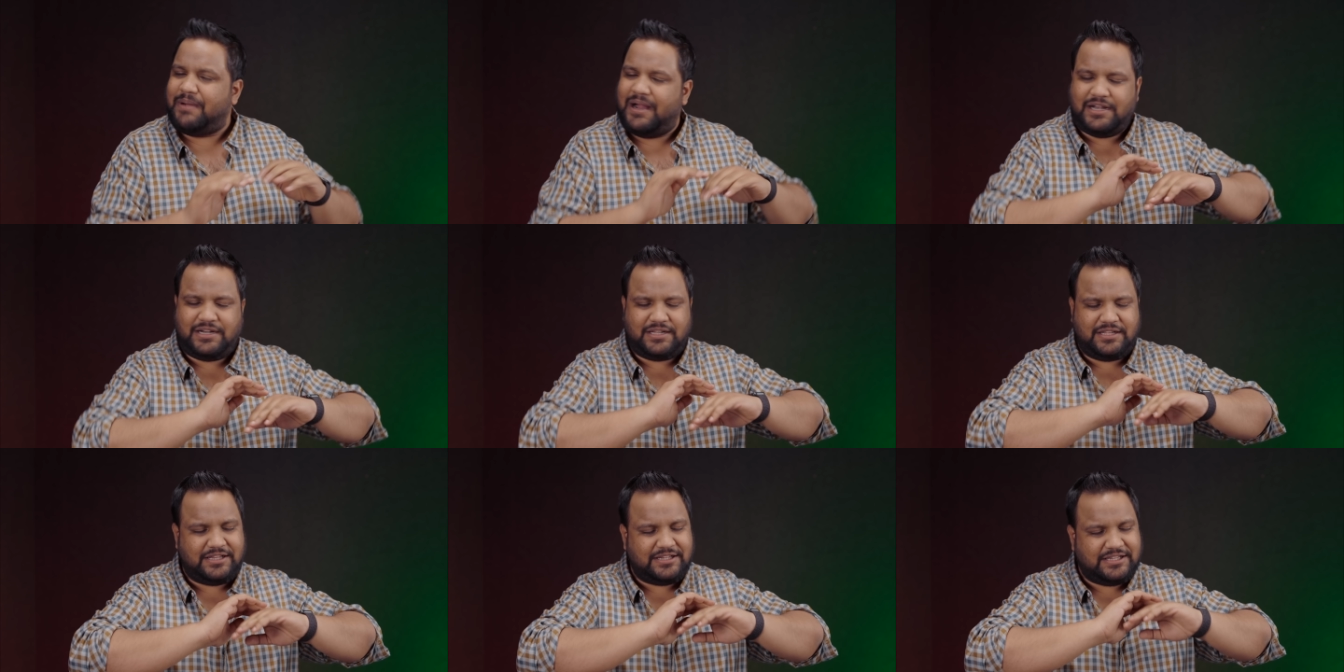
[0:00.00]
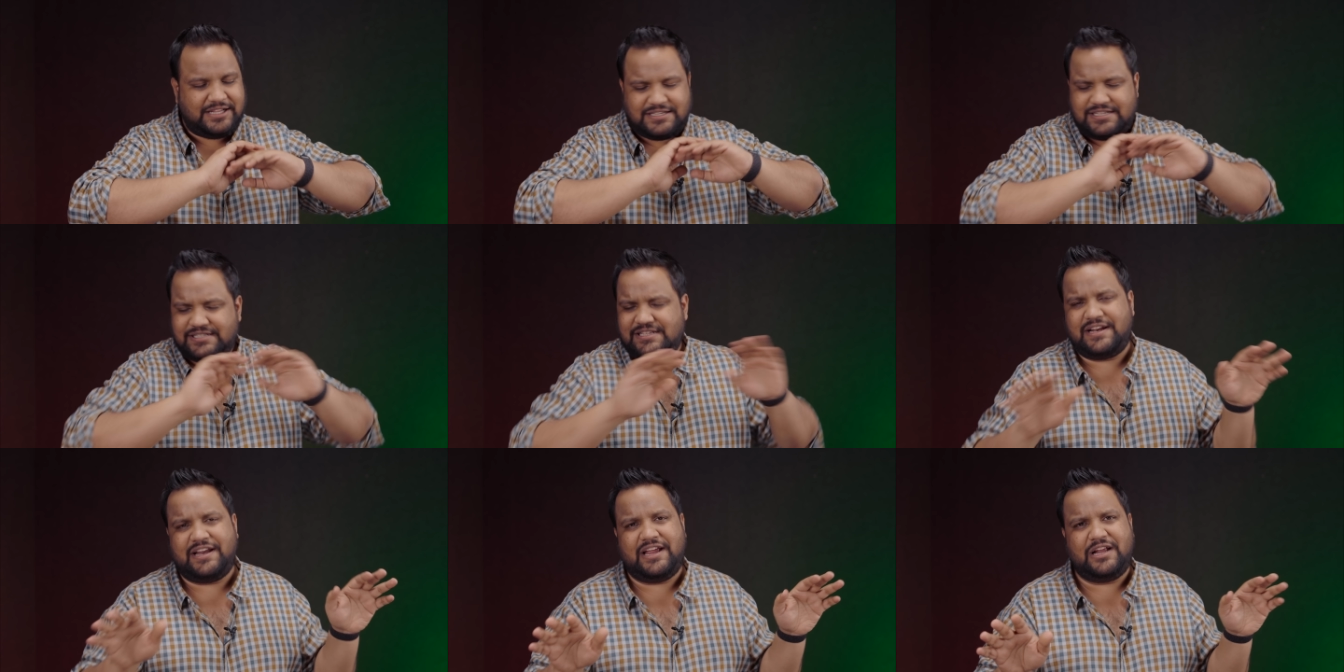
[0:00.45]
but
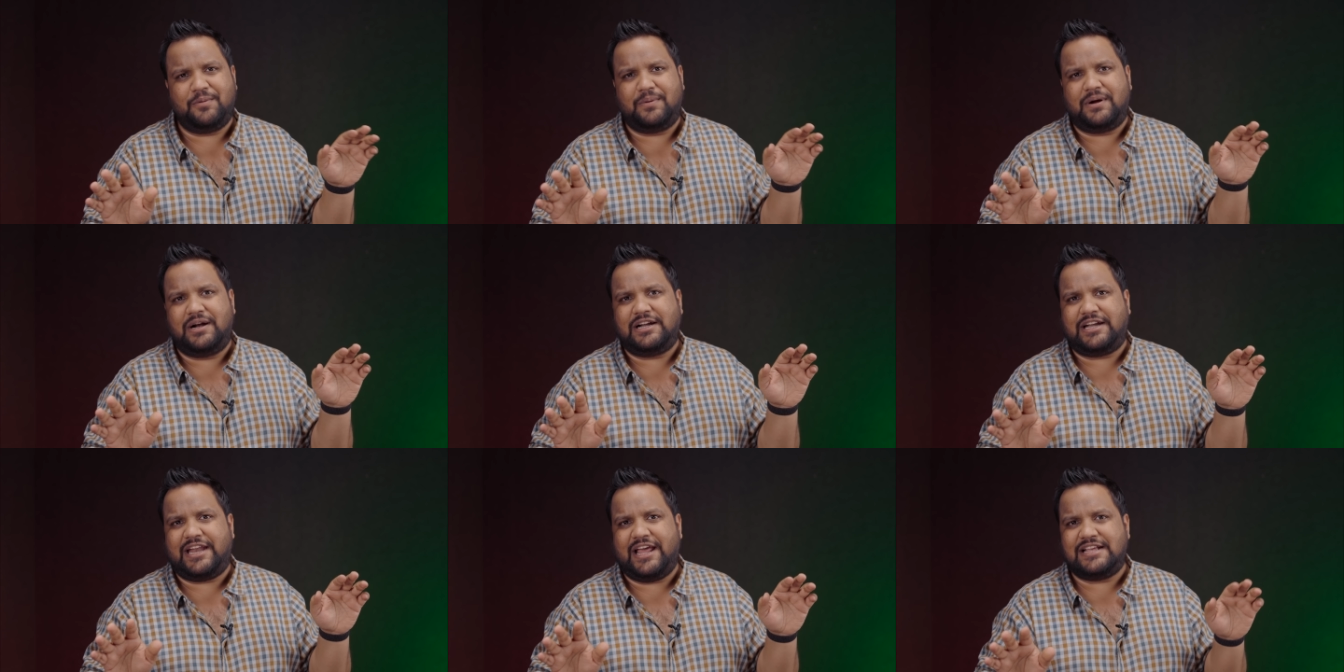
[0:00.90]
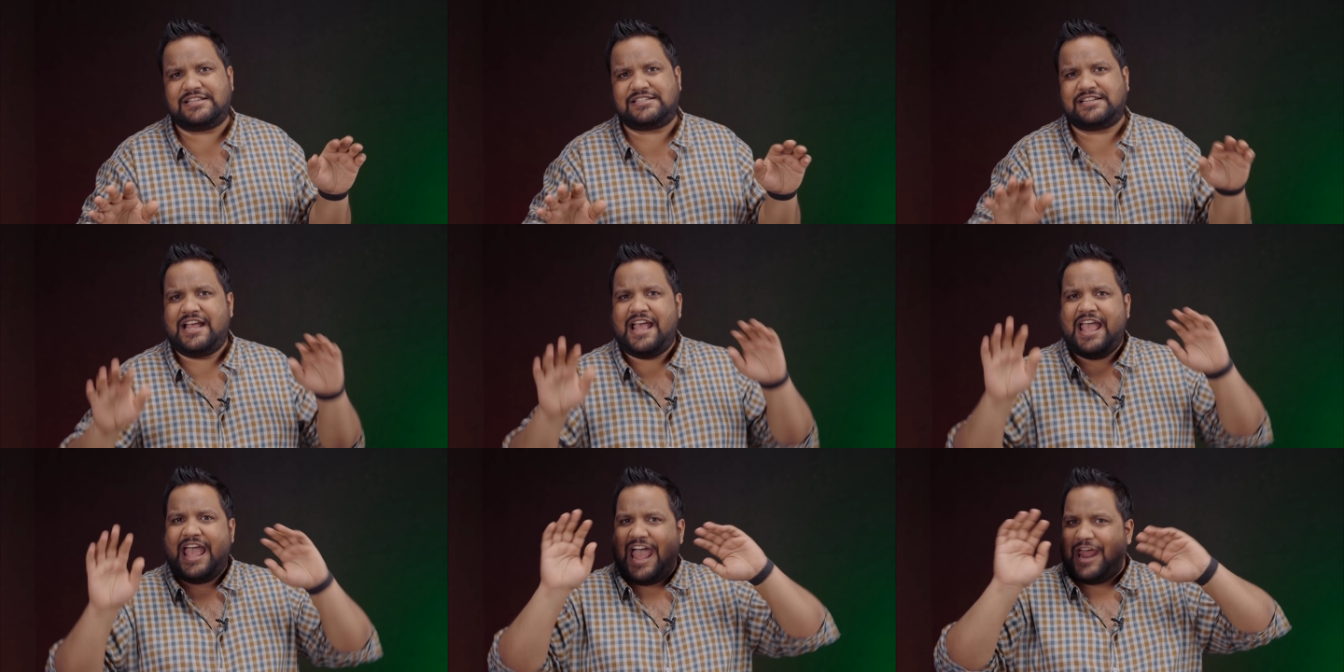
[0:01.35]
this is a real world
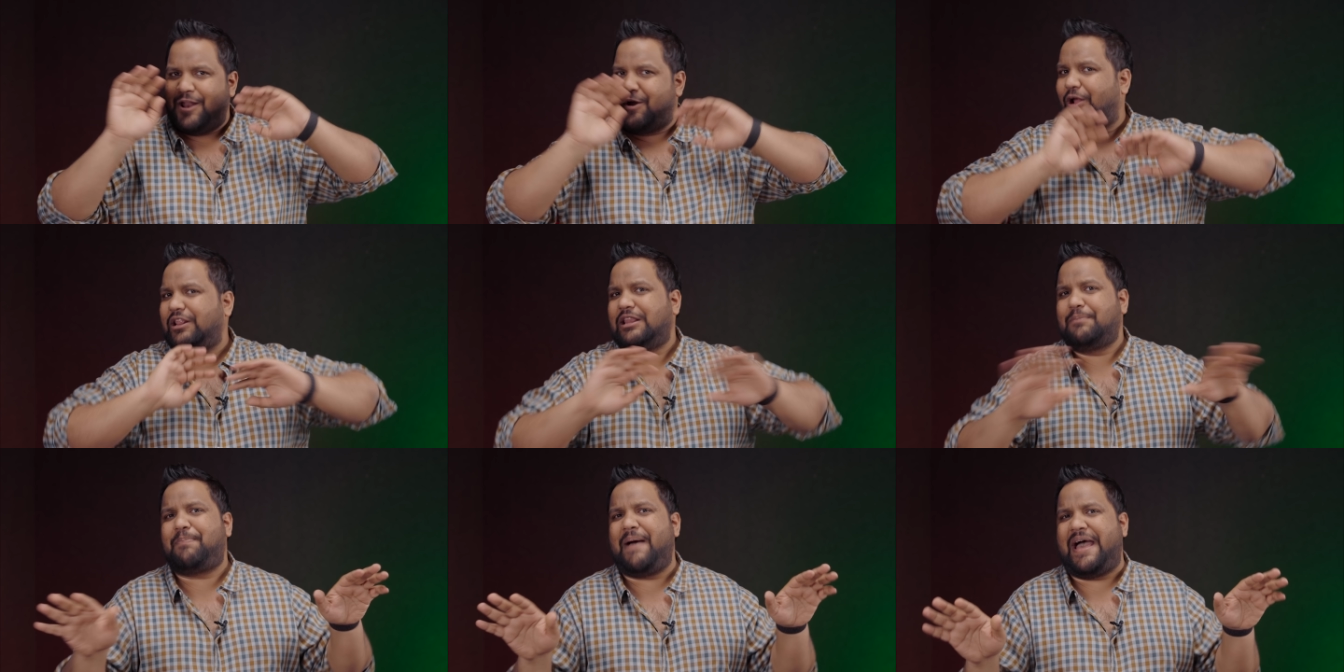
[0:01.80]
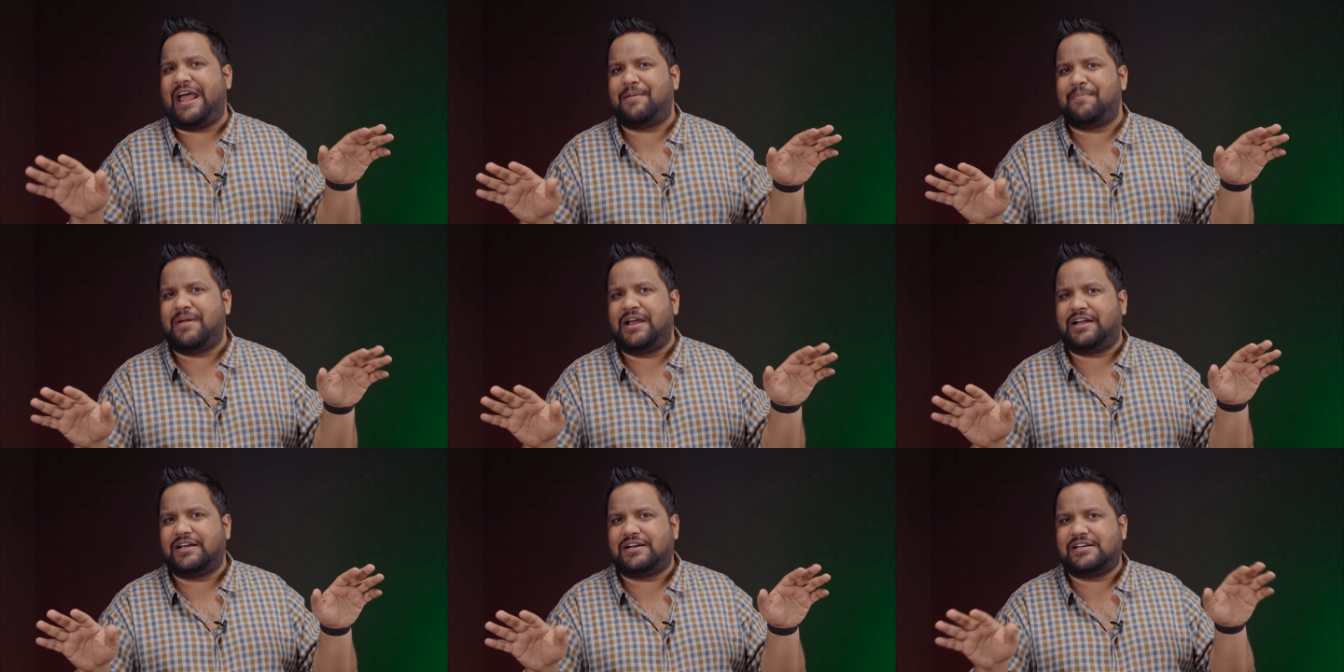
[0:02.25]
test and all the
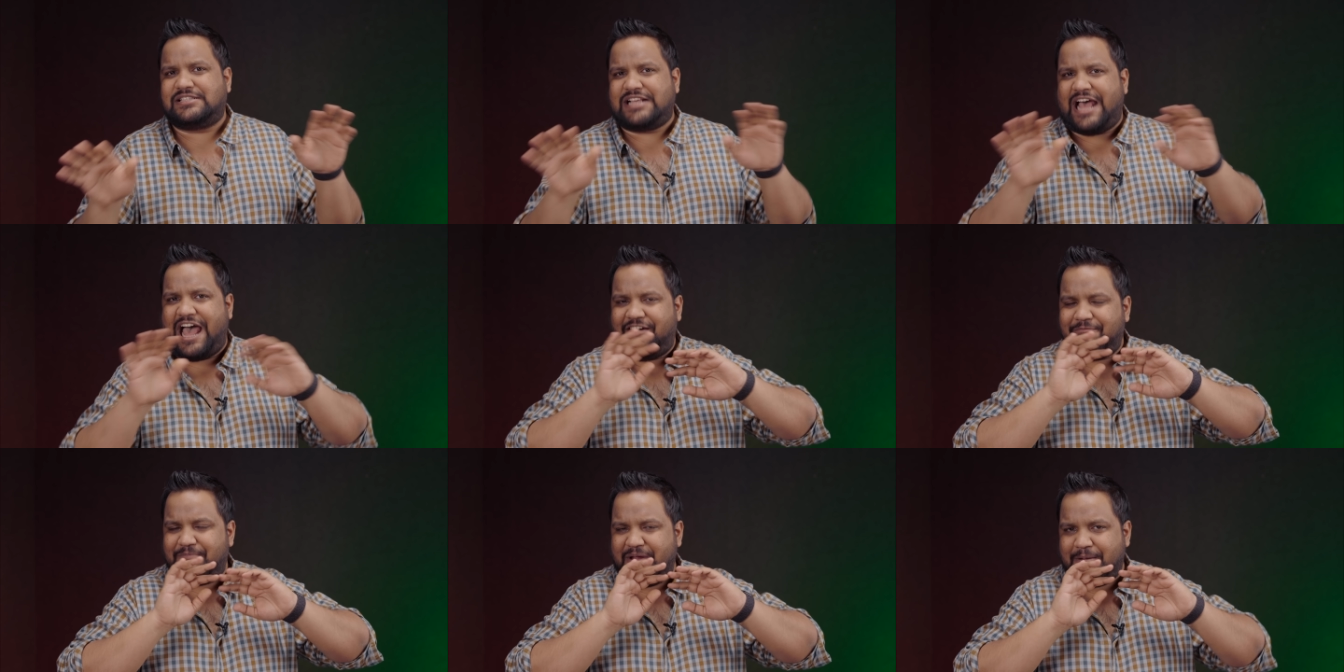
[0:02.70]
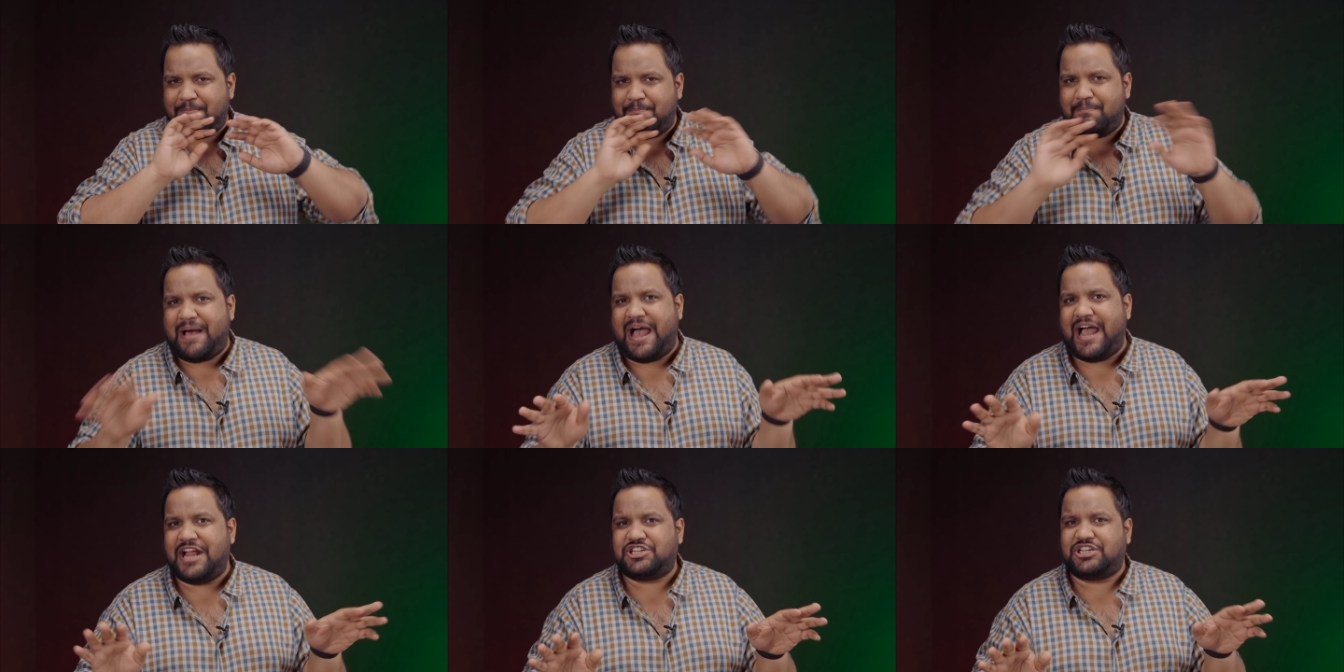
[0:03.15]
parameters have
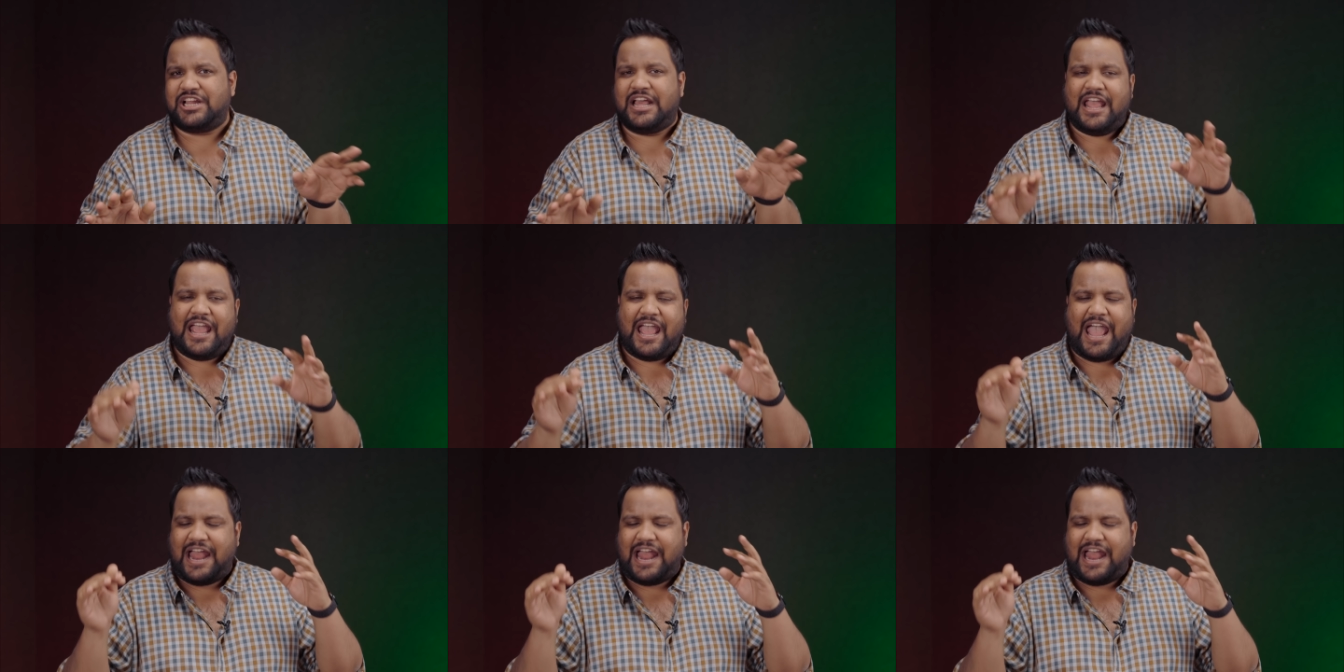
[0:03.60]
been matched